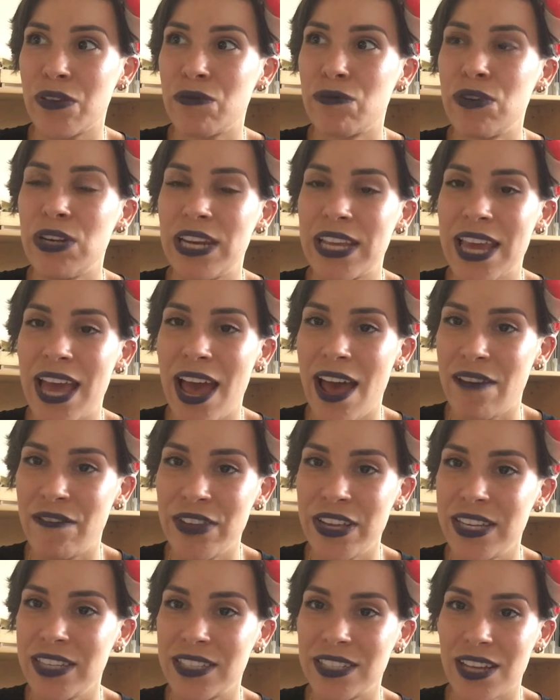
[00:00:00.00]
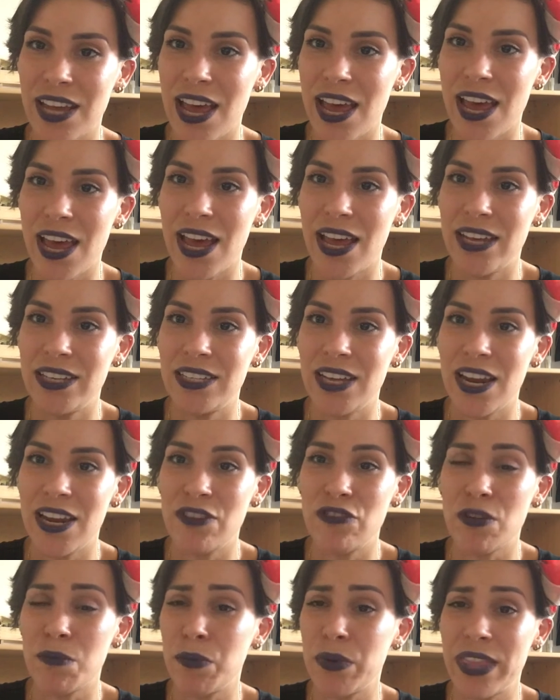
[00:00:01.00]
really haven't had any
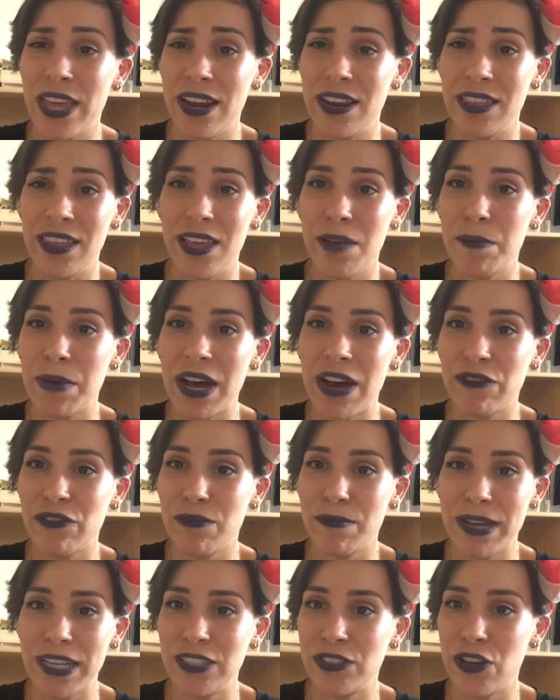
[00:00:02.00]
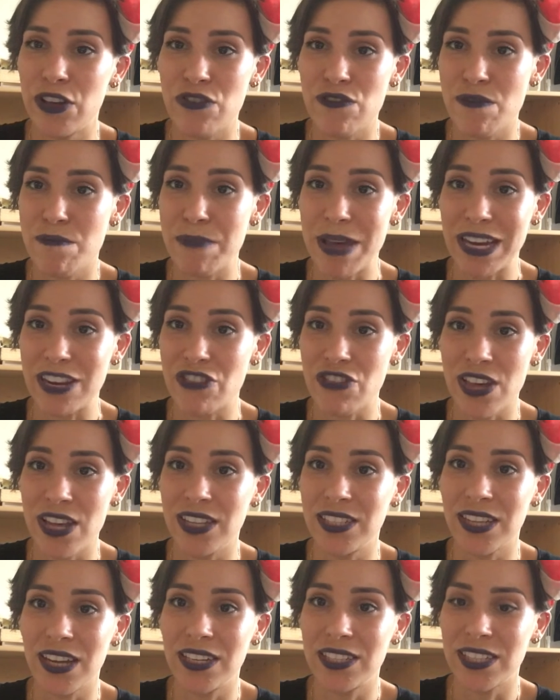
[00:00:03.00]
trouble with anything apart from my search for bed
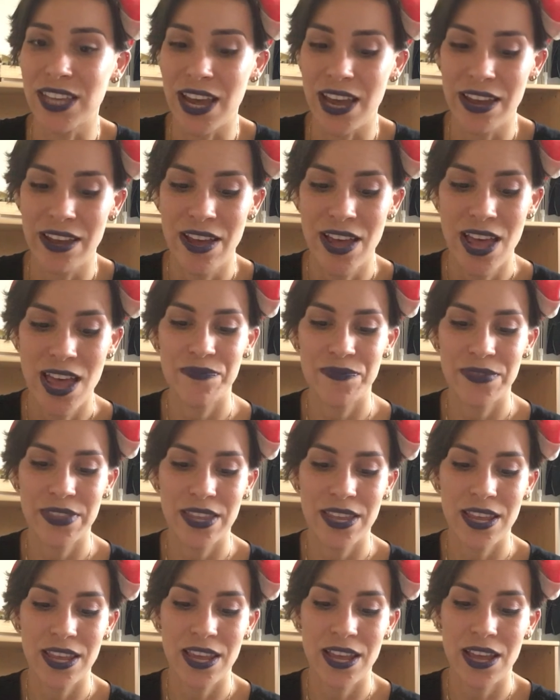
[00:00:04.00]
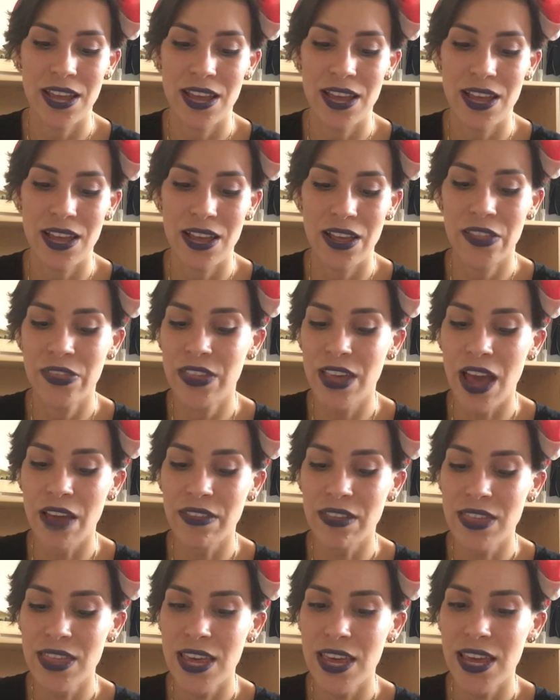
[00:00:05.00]
sheets, I'd say. The
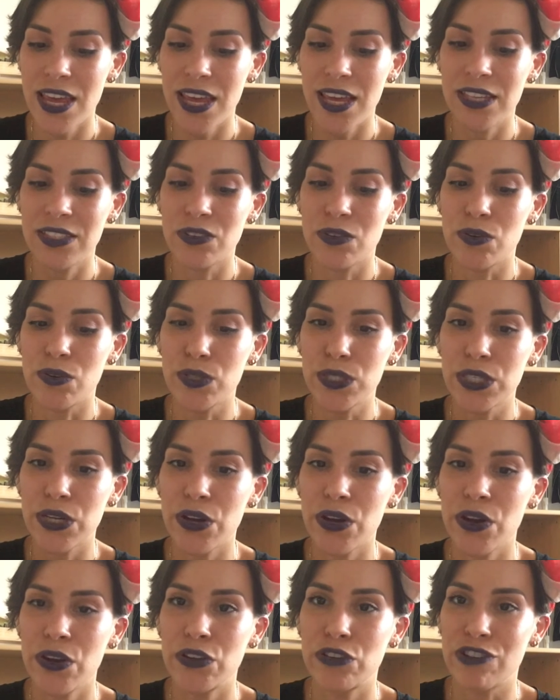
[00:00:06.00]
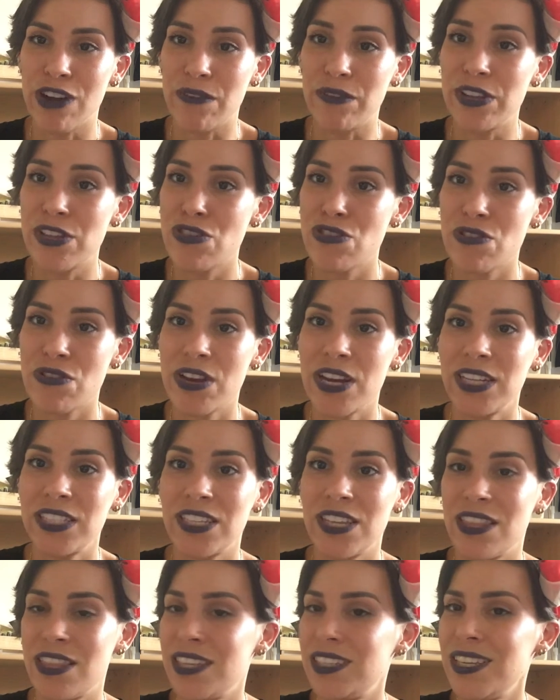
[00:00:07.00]
other thing is also travel insurance.
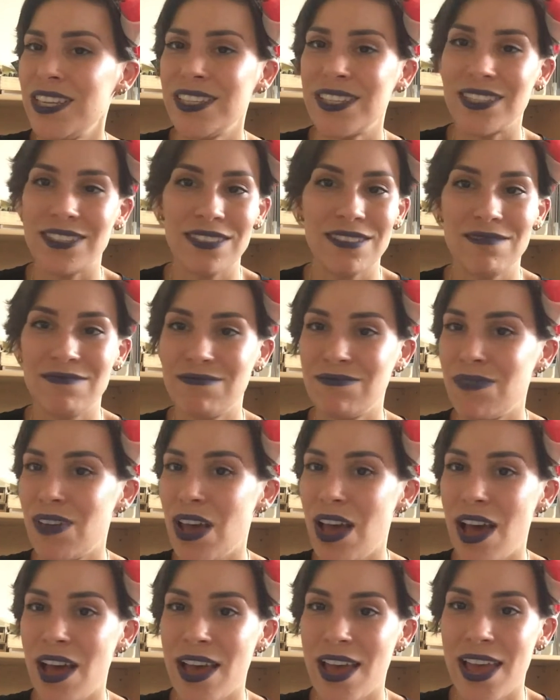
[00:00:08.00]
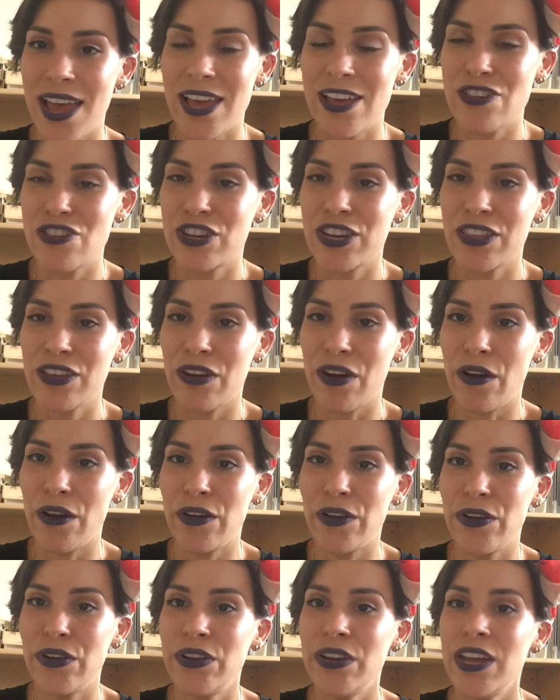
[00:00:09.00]
This is each to their
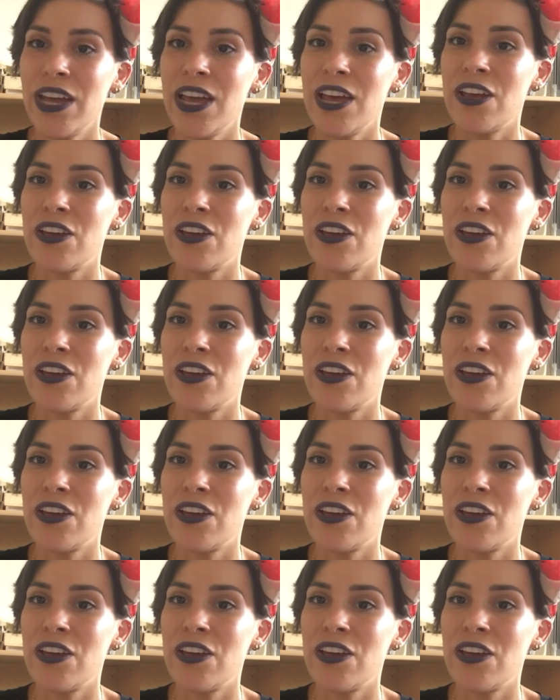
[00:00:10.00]
own.